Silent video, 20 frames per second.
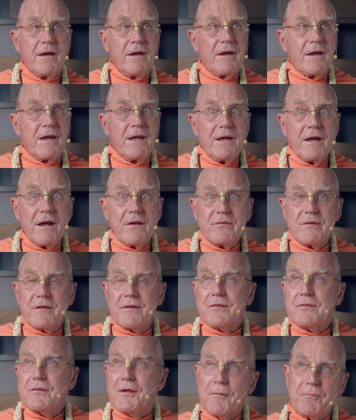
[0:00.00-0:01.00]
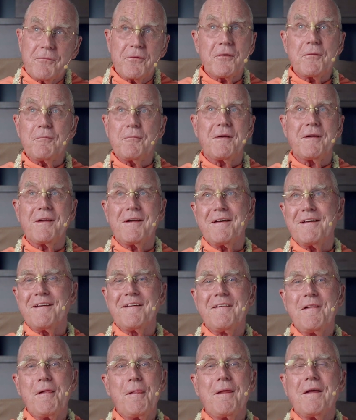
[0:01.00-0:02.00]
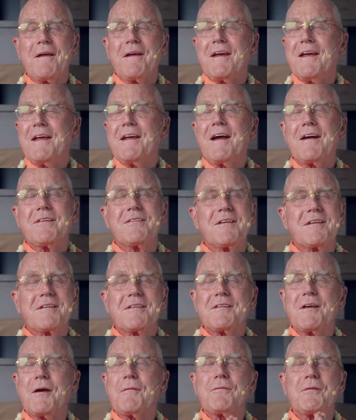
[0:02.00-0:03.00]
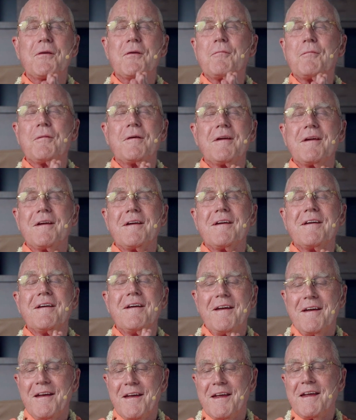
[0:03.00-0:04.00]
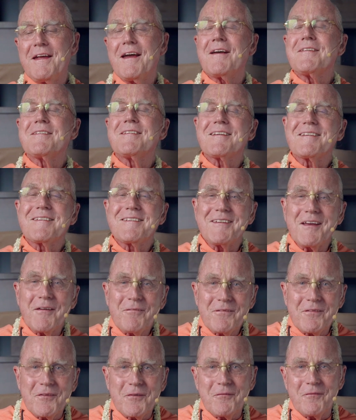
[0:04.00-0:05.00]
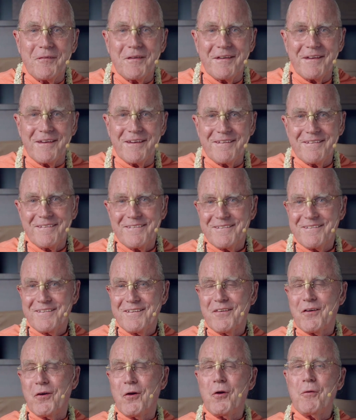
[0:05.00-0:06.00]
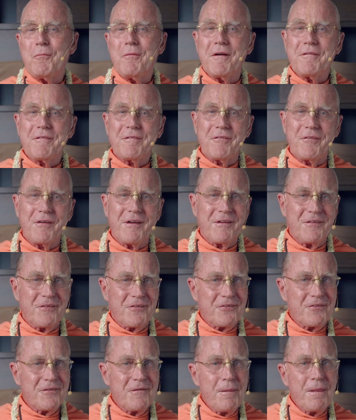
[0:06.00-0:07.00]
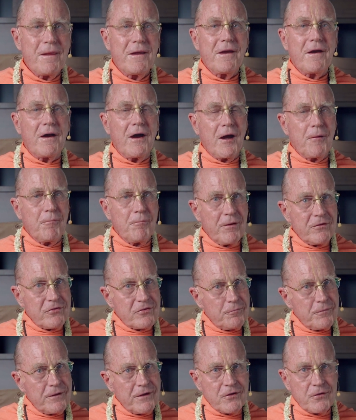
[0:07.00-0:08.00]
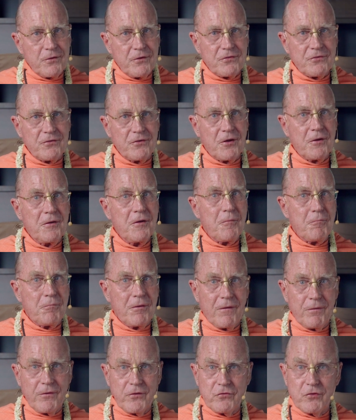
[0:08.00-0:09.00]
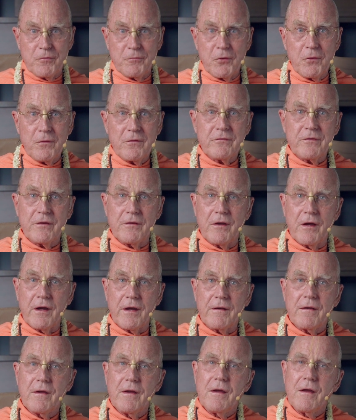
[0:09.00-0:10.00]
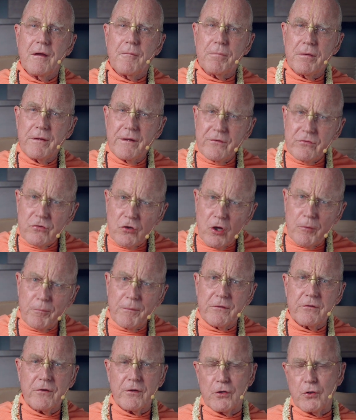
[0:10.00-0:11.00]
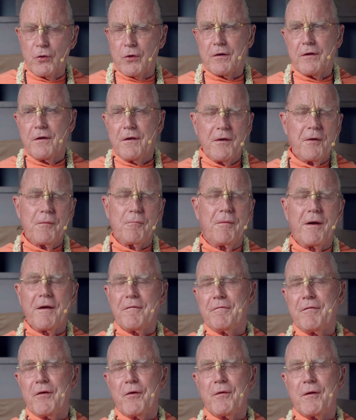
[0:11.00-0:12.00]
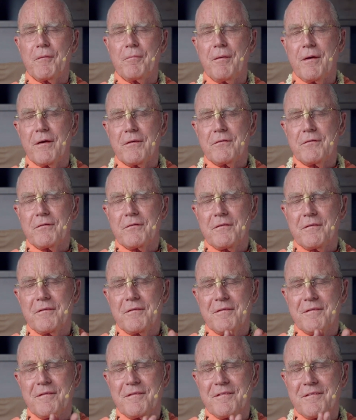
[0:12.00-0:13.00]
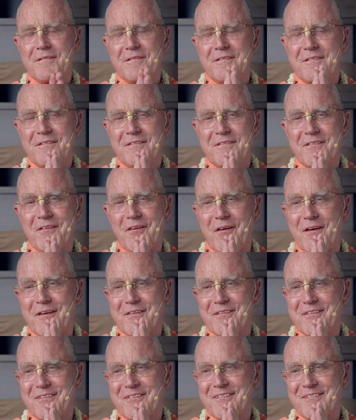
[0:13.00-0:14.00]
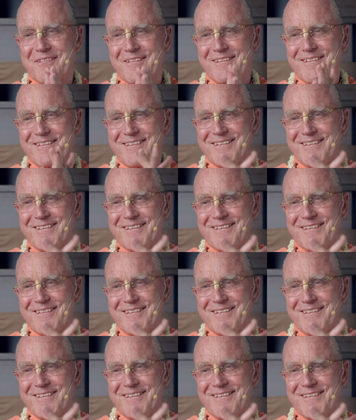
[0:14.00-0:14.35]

"He has accepted me! He has accepted me! He has accepted me! Oh, my friends, I must meet Krishna by the Jamuna tonight. Please help me to look my very best." Hare Krishna.